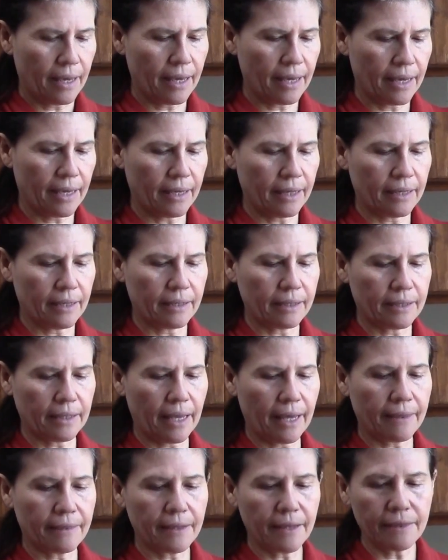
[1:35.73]
And
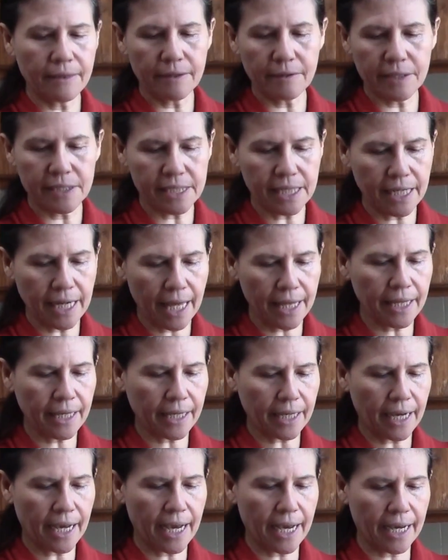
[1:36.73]
then there is another
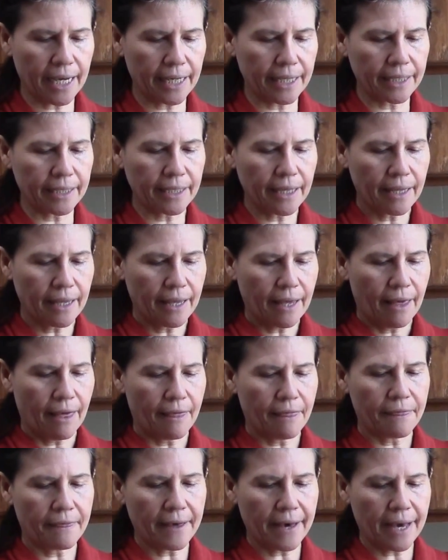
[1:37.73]
kind
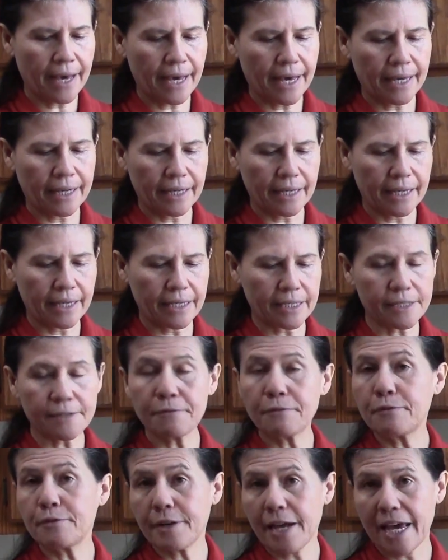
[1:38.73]
that is
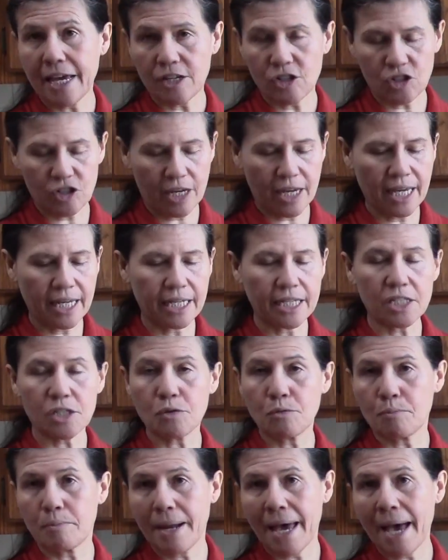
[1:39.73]
fresh and
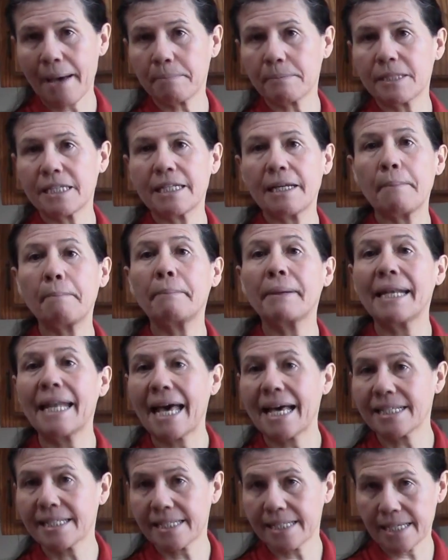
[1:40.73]
is wrapped in a
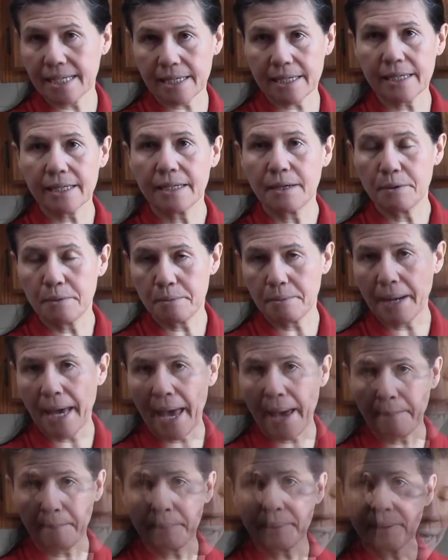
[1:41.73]
plastic
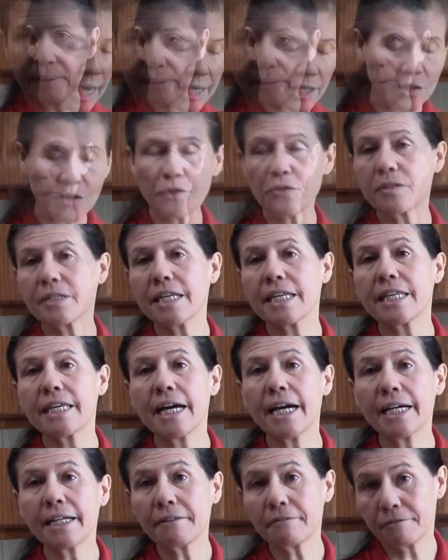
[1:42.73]
wrap. I use a
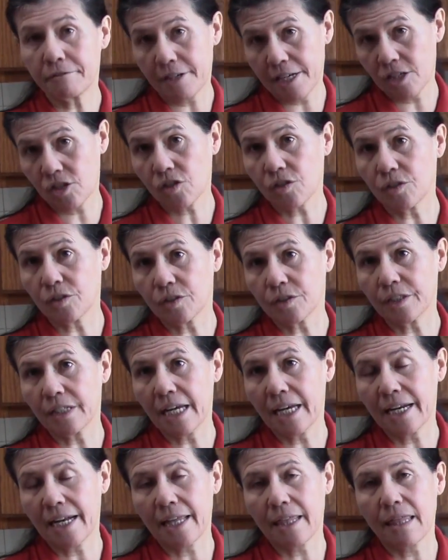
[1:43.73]
young fresh
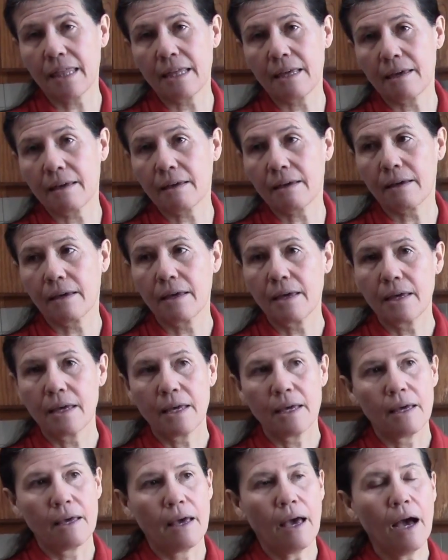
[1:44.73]
coconut, I think,
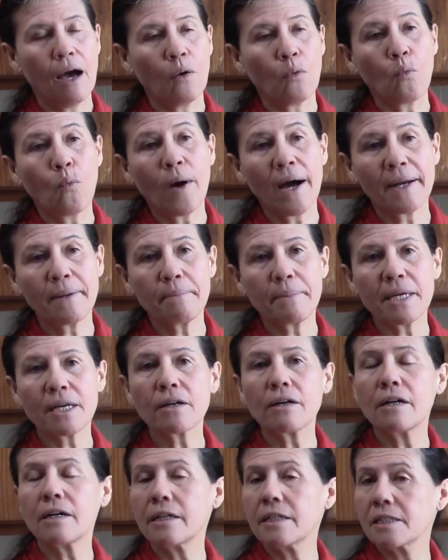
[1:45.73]
one
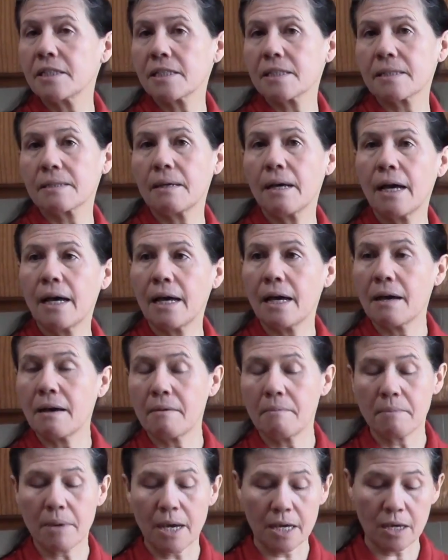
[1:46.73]
because
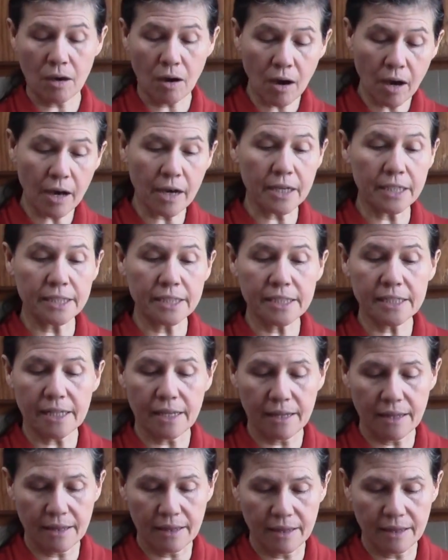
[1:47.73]
my aunt